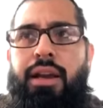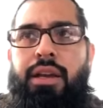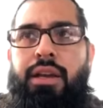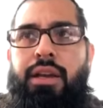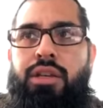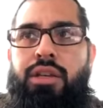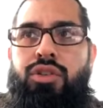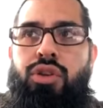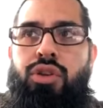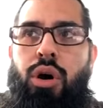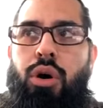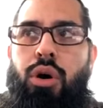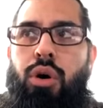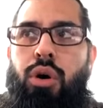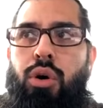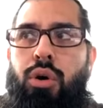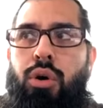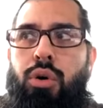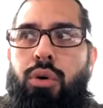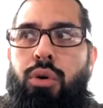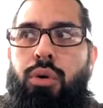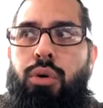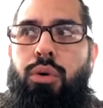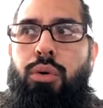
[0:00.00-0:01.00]

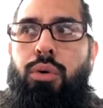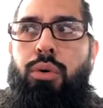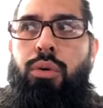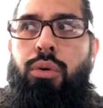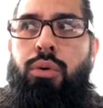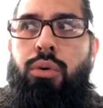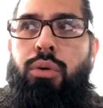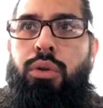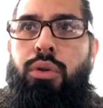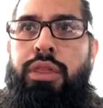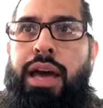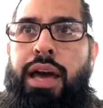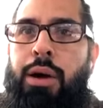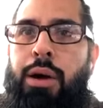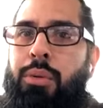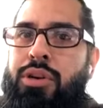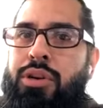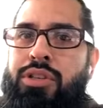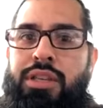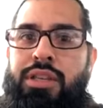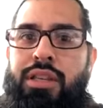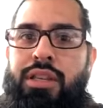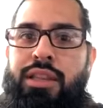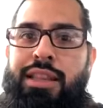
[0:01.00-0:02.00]
So that
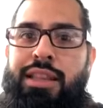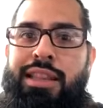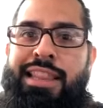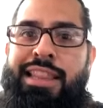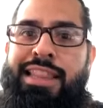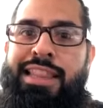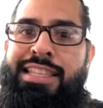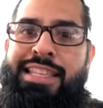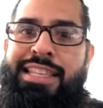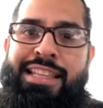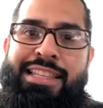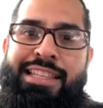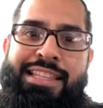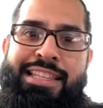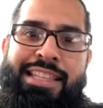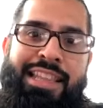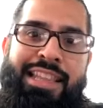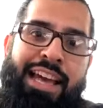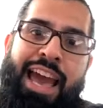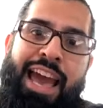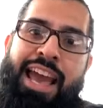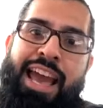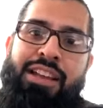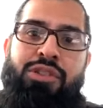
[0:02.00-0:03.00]
wasn't the, the
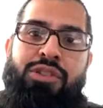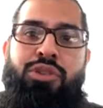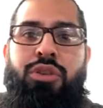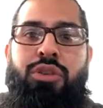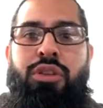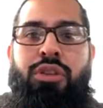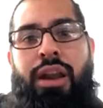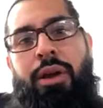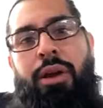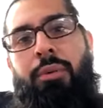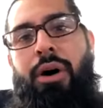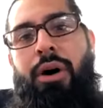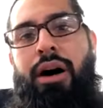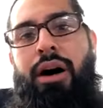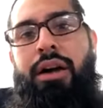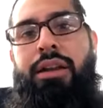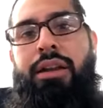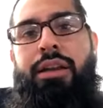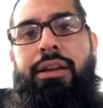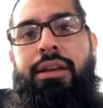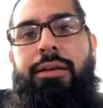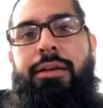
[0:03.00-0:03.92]
answer that I wanted